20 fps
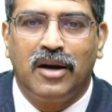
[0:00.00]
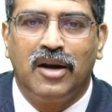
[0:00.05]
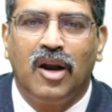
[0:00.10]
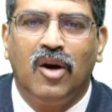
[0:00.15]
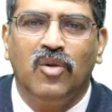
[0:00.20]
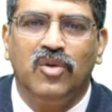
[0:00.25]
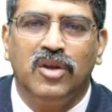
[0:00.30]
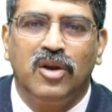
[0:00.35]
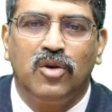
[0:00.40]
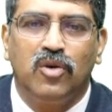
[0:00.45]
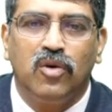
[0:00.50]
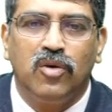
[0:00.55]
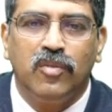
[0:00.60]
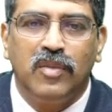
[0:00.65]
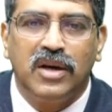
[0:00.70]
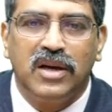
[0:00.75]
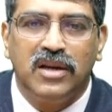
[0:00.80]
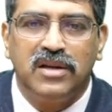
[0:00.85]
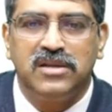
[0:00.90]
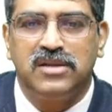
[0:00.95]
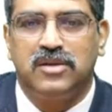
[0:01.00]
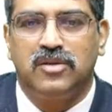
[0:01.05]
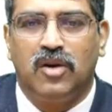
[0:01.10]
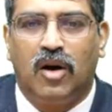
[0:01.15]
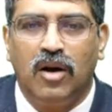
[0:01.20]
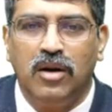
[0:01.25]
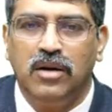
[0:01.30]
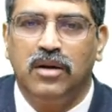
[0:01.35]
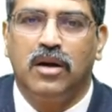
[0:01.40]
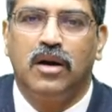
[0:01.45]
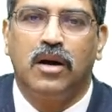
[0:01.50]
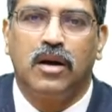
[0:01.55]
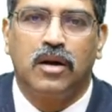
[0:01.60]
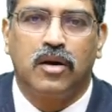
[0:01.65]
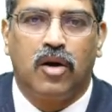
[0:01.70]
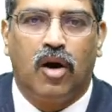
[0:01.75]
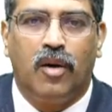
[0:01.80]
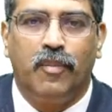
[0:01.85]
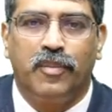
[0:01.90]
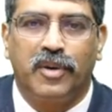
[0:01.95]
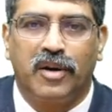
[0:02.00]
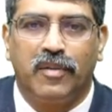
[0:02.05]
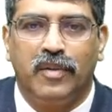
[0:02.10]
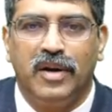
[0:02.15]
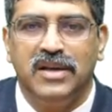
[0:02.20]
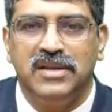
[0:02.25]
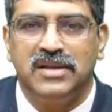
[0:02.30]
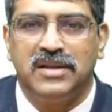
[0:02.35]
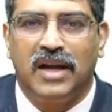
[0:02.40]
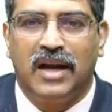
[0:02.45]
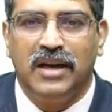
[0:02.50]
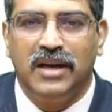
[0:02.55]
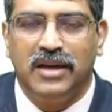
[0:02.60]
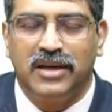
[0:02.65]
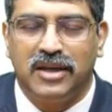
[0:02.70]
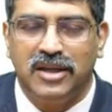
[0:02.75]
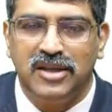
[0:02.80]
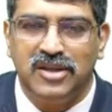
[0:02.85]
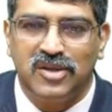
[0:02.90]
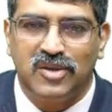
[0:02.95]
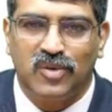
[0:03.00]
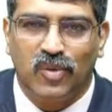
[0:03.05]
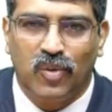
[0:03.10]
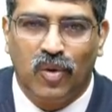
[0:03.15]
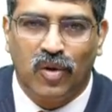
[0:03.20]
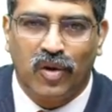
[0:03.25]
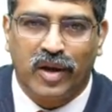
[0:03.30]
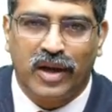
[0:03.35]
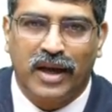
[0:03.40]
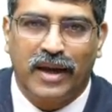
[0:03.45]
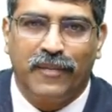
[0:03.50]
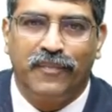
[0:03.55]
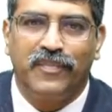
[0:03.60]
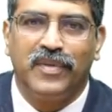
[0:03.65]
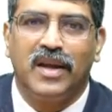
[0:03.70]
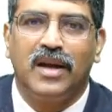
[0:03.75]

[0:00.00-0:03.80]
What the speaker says: Now, the lumen is not compromised and it is okay.